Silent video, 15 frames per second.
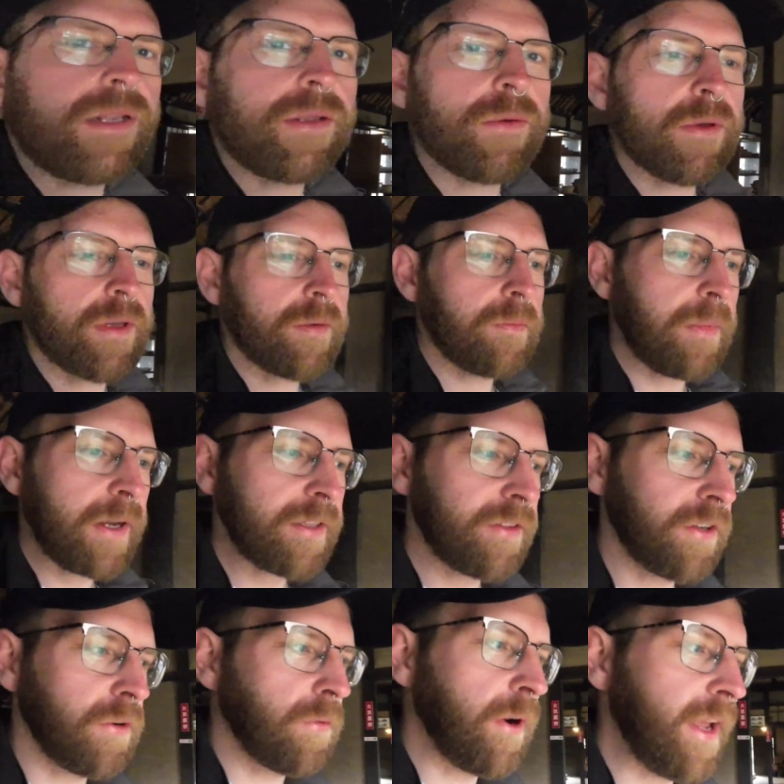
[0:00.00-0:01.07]
Anyway, back
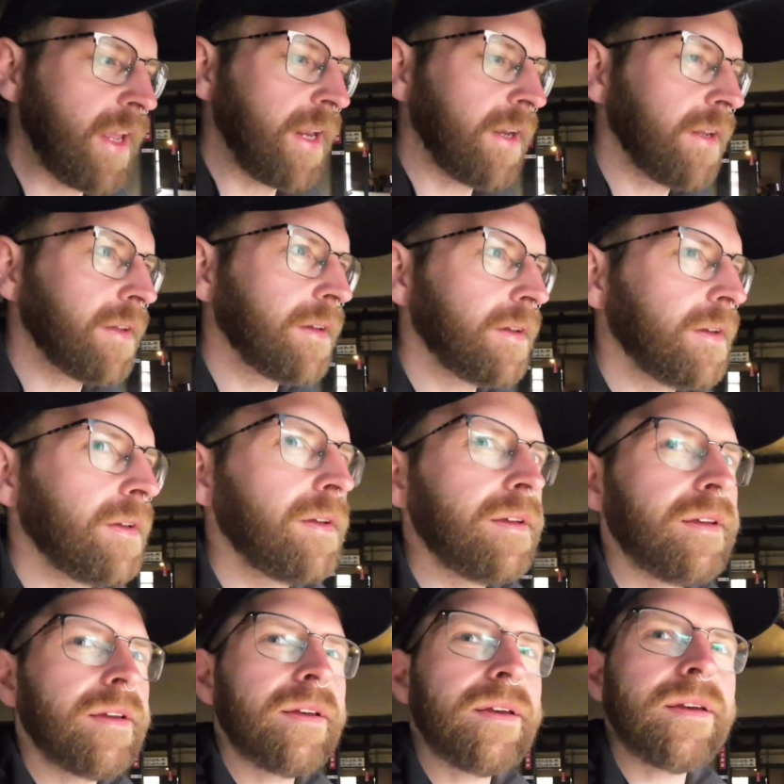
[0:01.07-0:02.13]
to the rain.
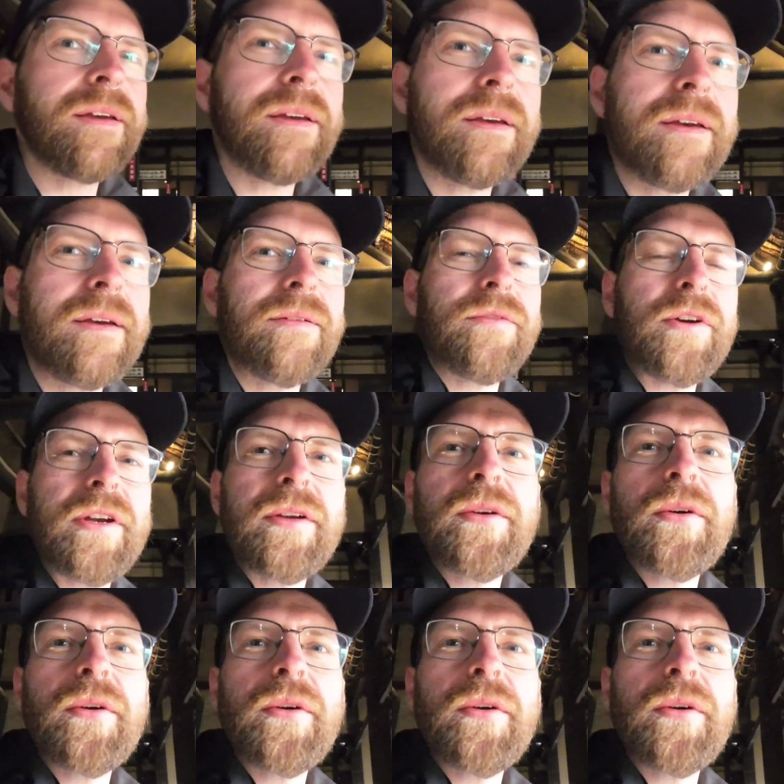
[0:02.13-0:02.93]
Very